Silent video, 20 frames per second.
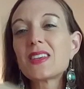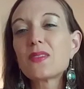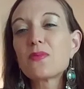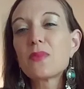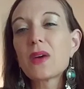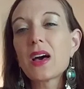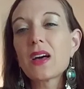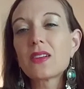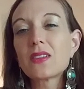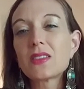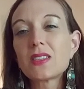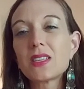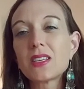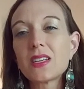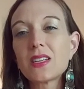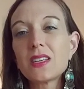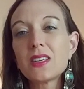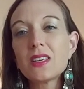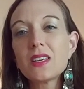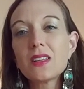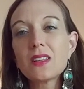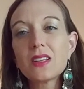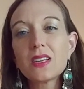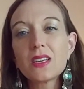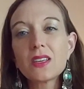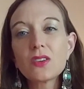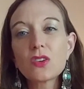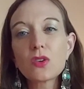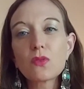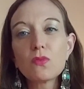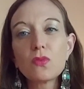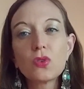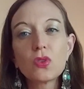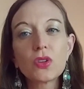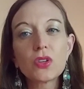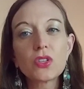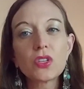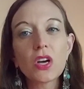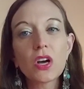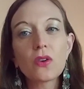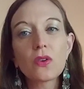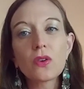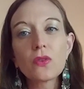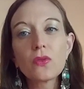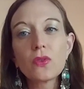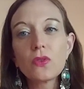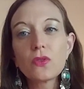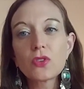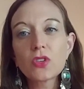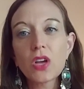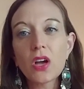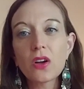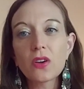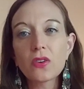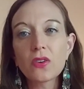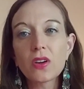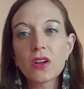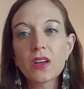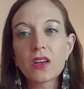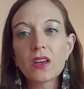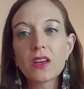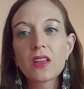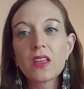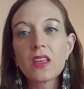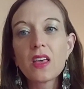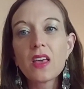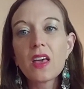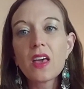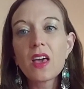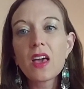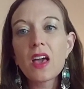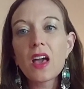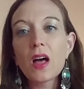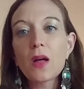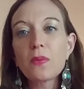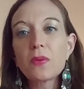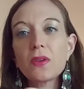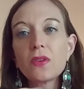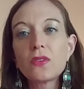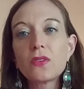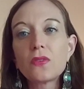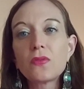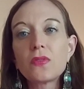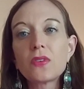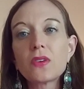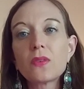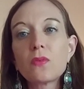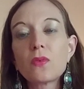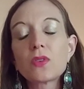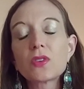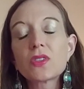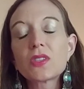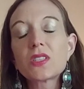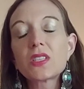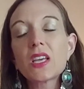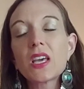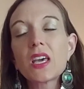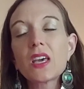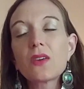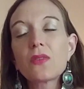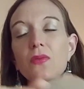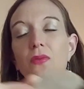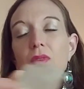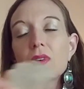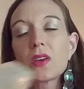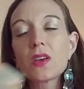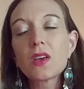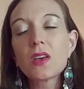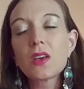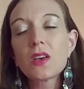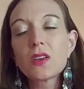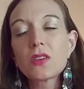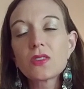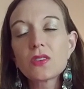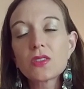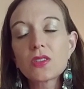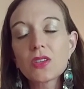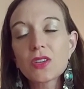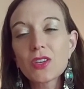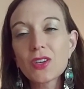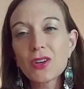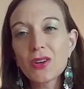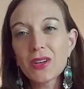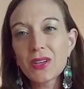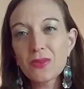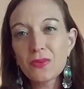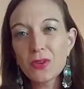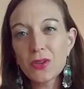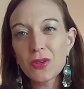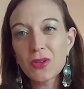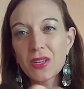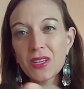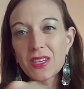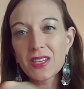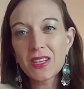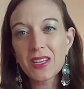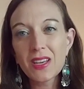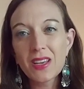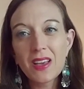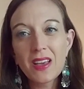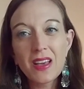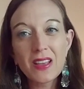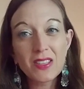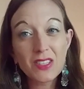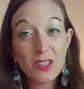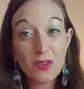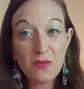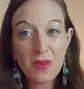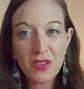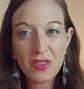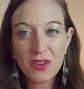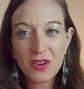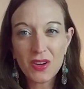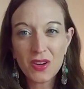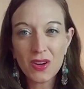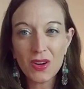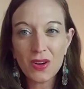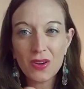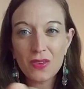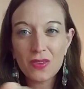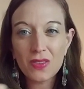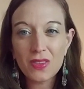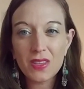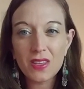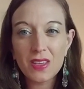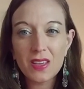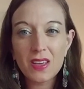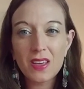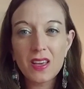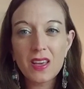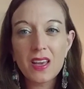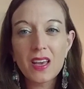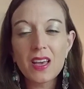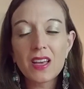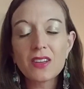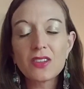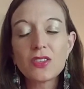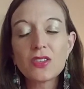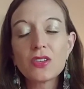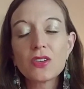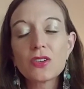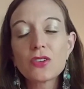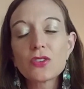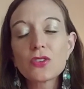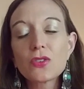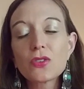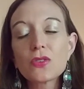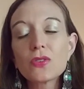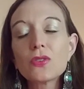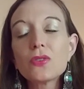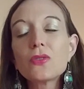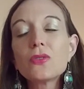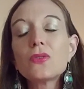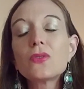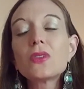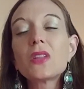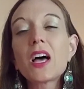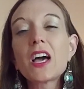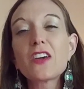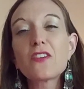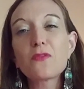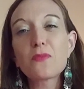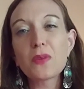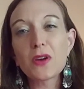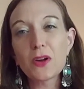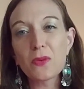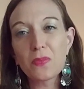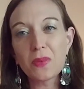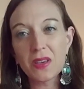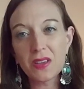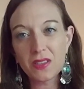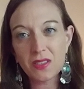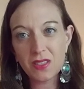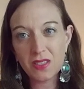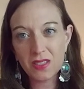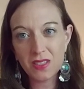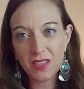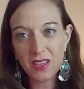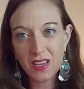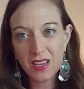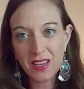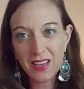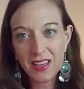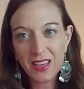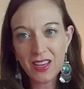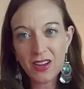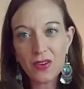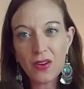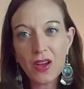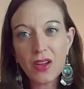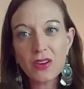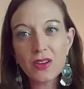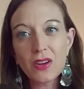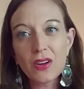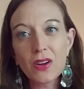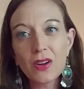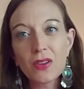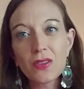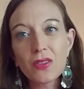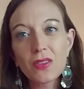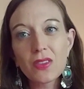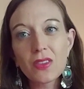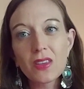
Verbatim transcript: balancing, and healing your Muladhara root chakra, helping you to feel more safe, secure, and rooted to Mother Earth and to your true life purpose here on Earth.